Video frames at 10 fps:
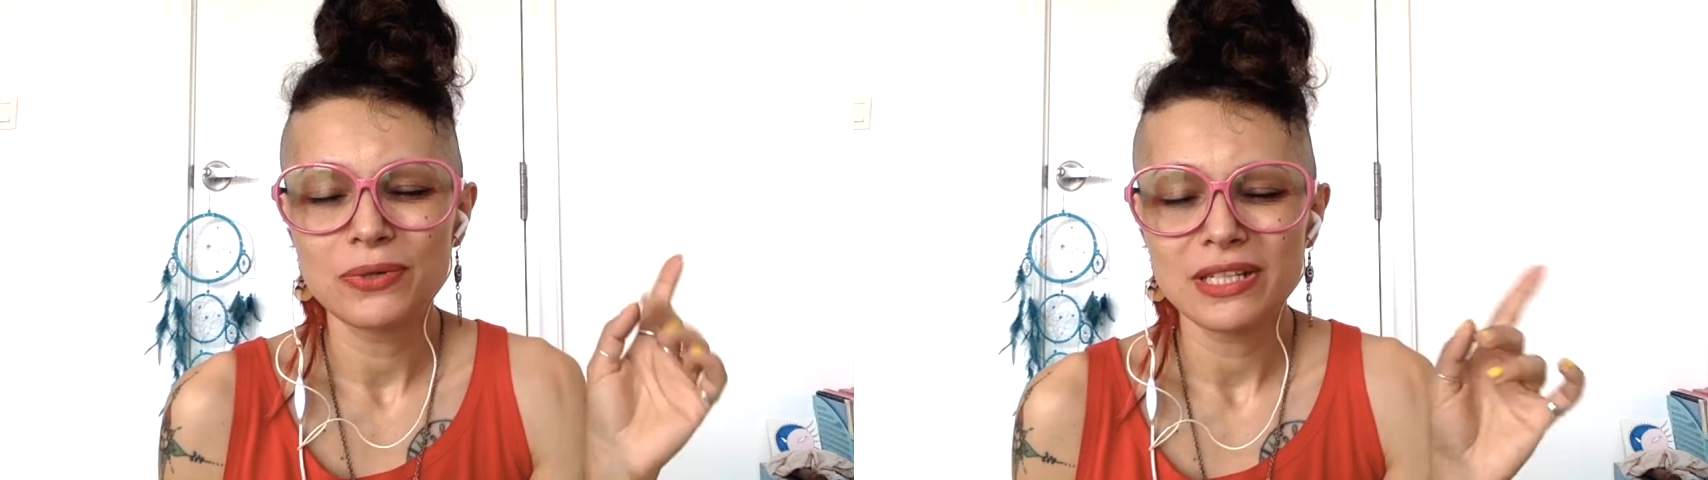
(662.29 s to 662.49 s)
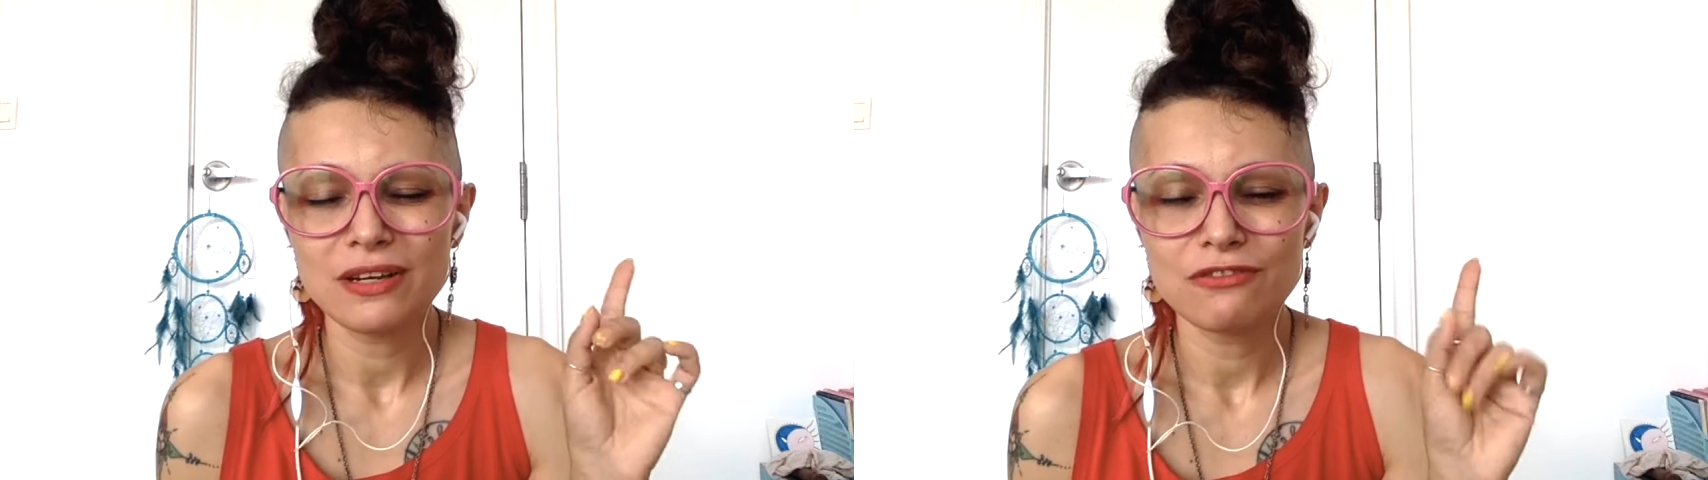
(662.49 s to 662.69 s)

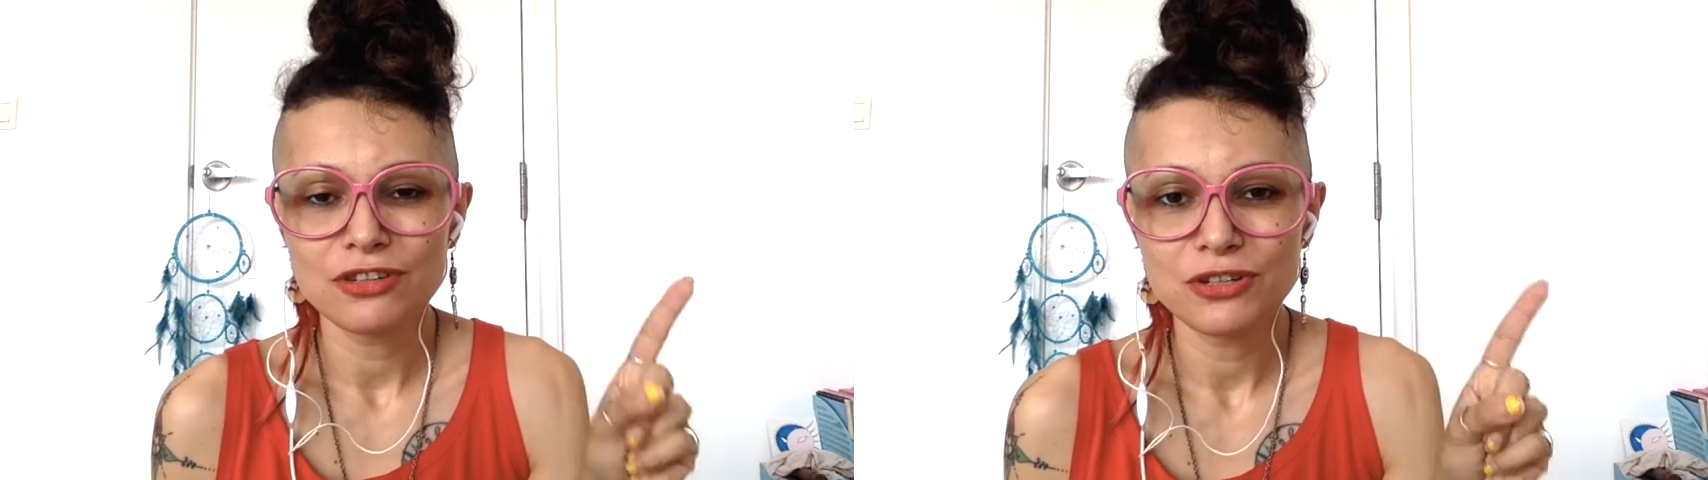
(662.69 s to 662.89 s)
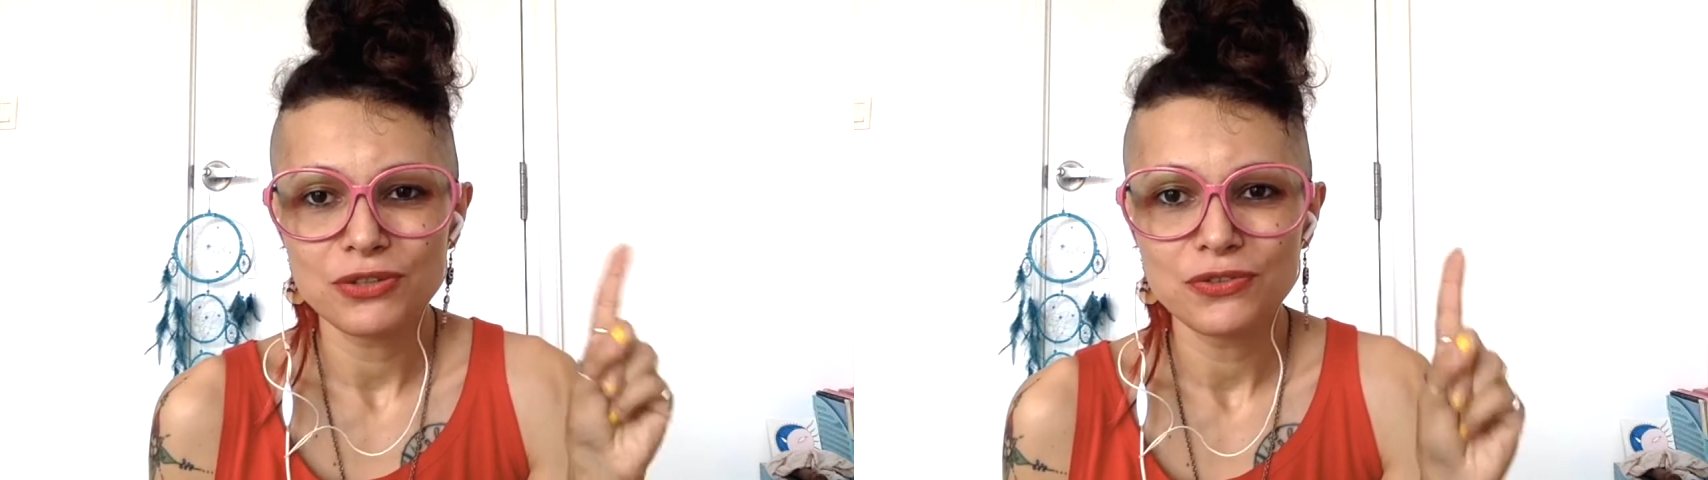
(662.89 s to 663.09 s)

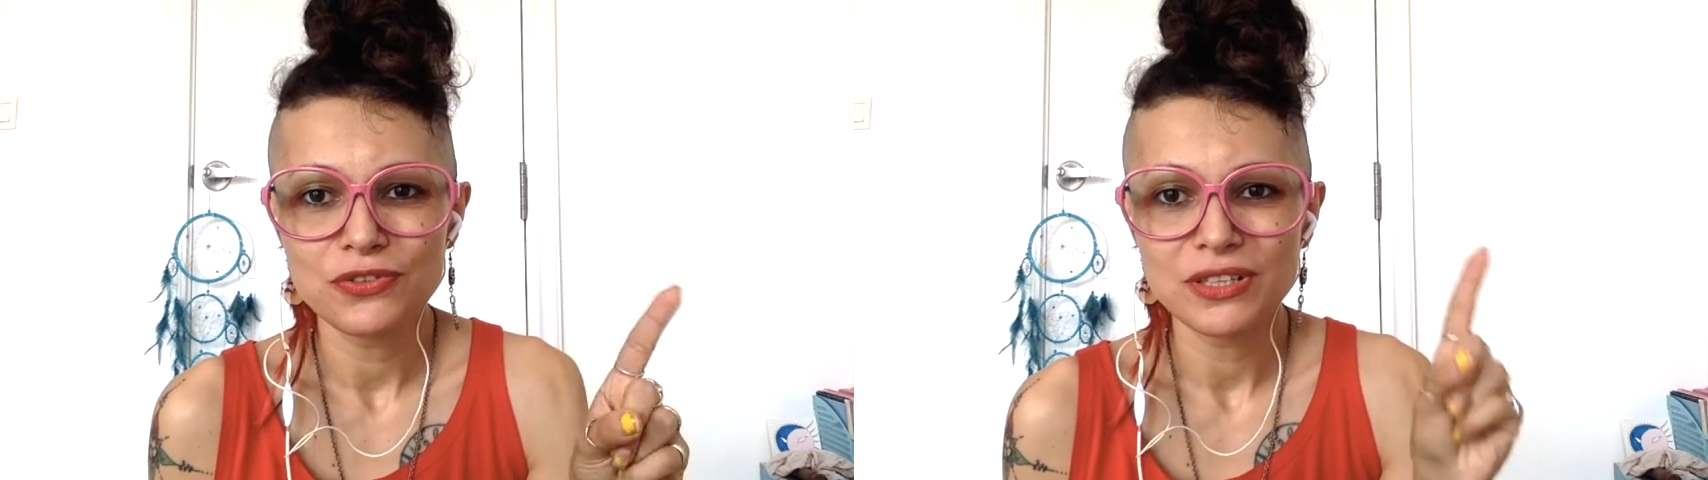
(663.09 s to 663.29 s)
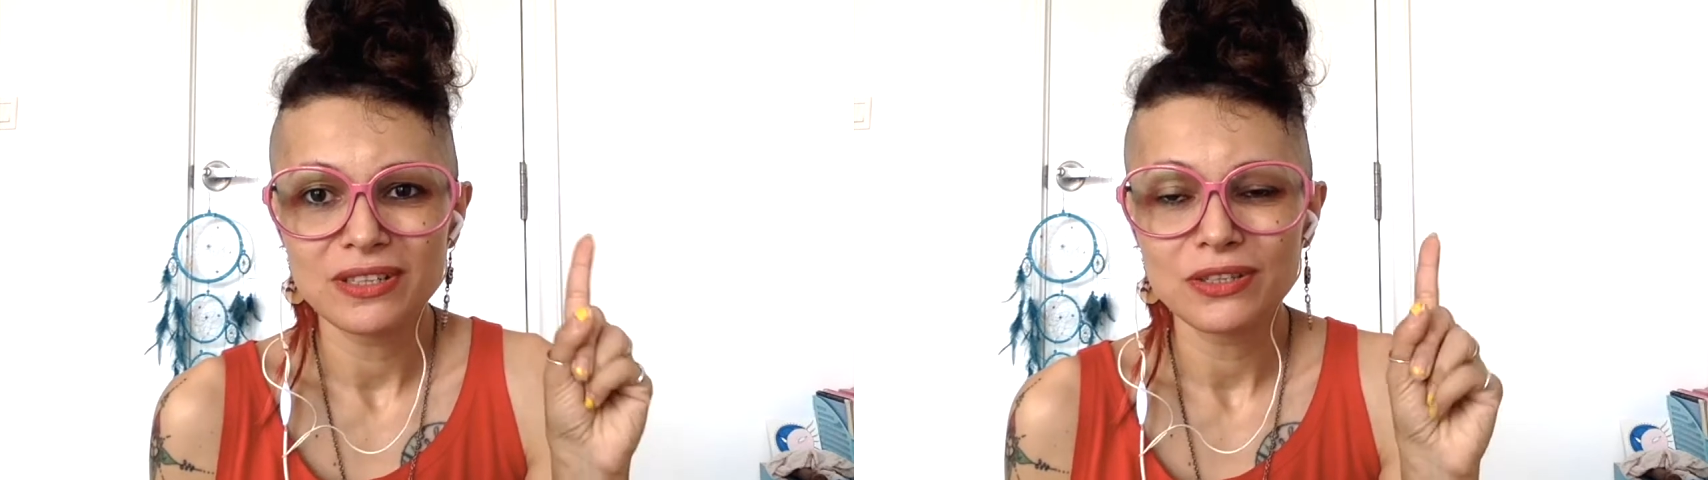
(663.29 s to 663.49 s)
whatever you
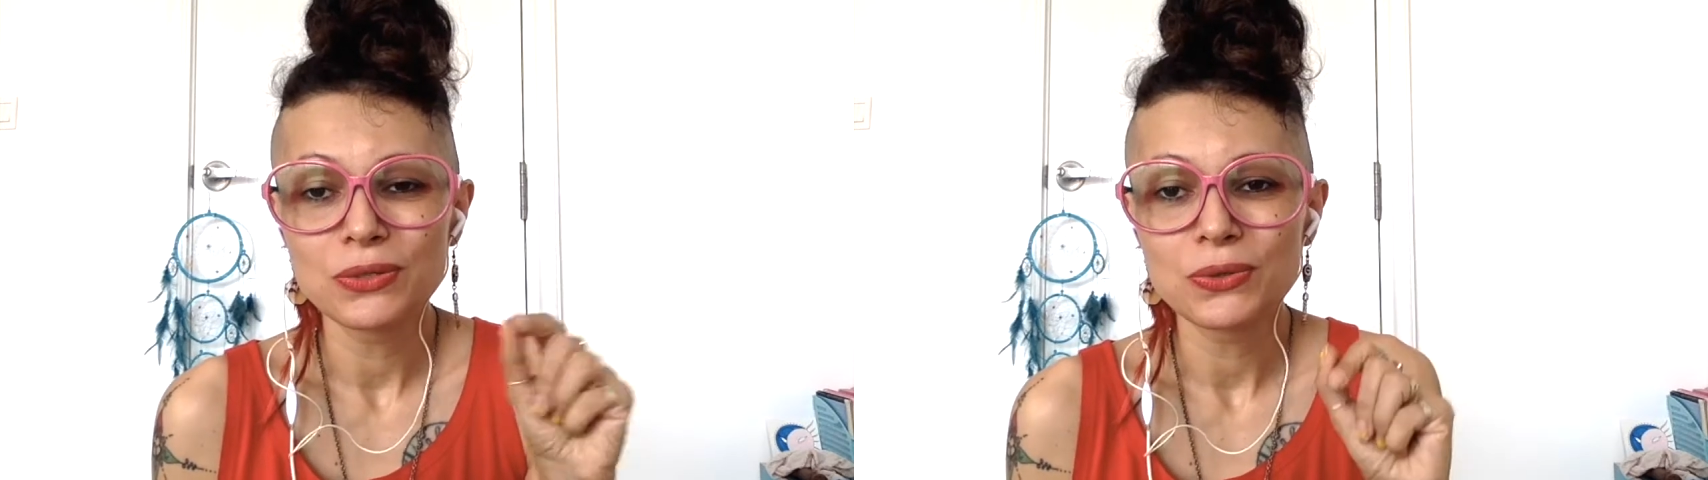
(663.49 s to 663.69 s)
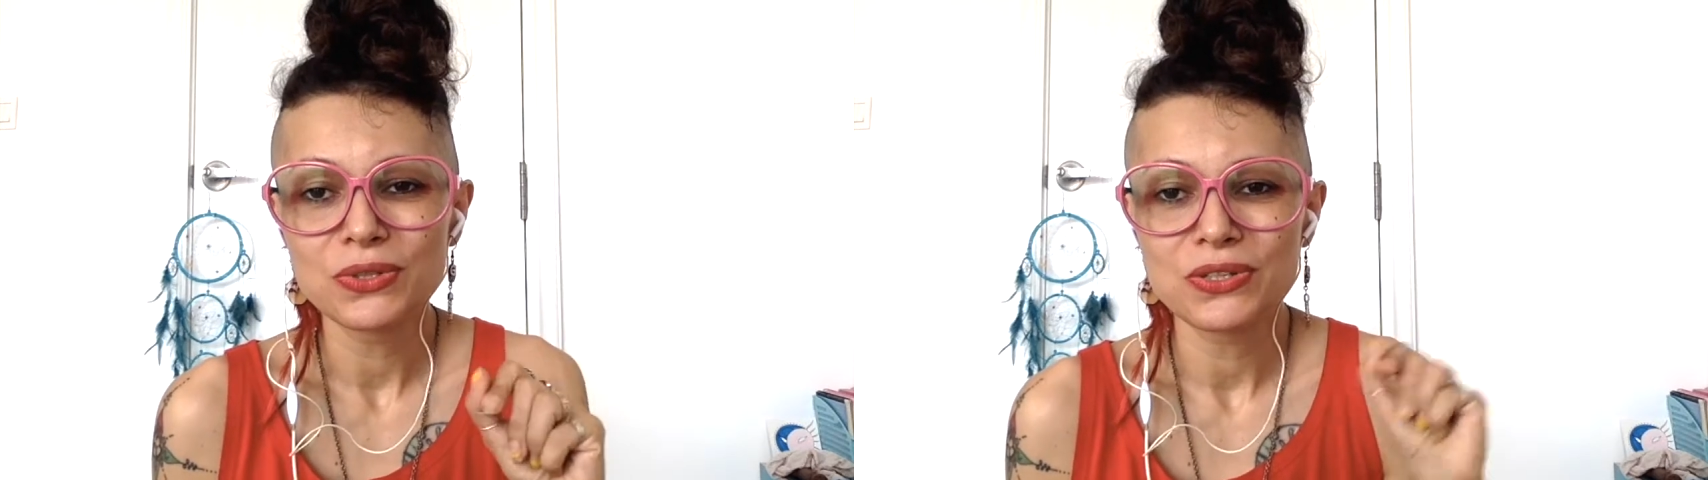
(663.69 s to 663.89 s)
feel
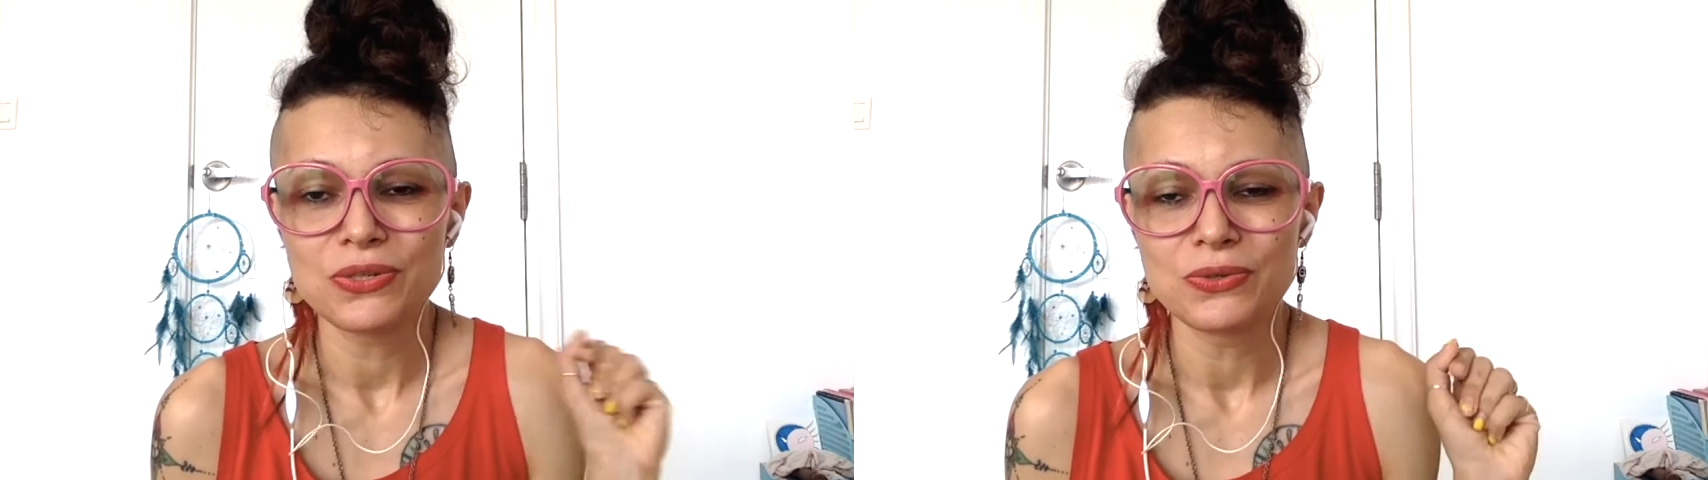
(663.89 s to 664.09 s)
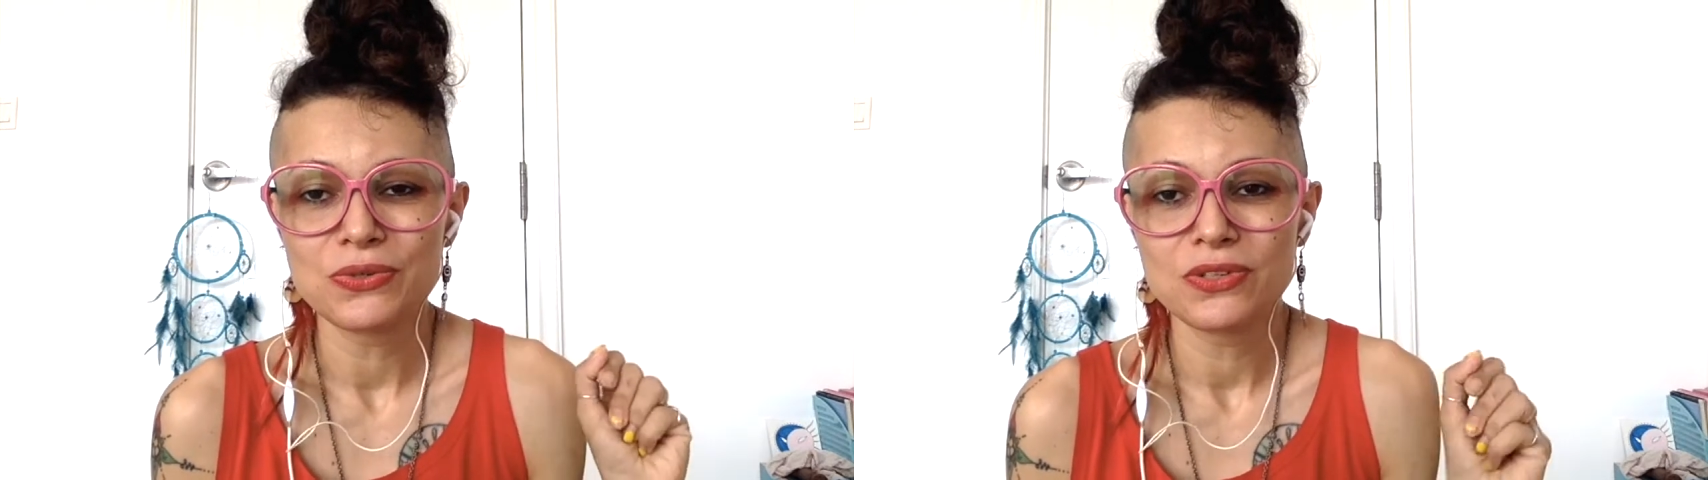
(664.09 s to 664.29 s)
called to.